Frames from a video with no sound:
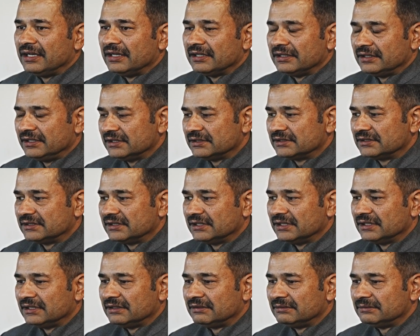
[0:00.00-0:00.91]
this
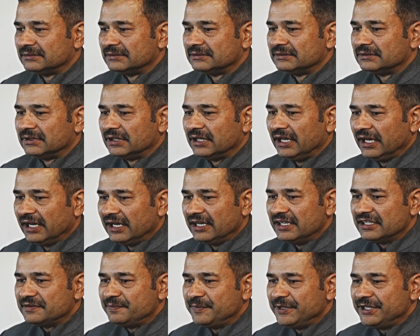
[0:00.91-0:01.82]

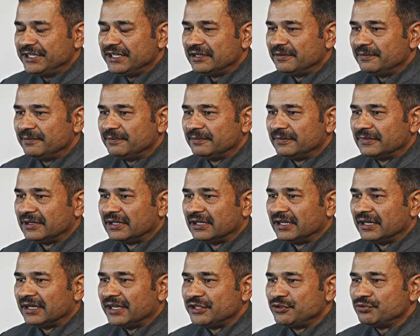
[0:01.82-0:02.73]
English medium
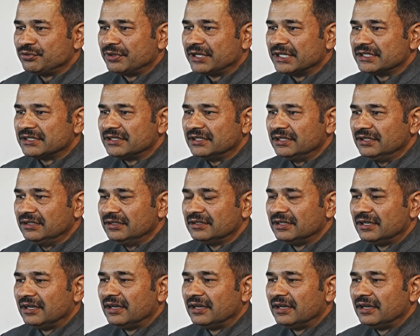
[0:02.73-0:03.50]
education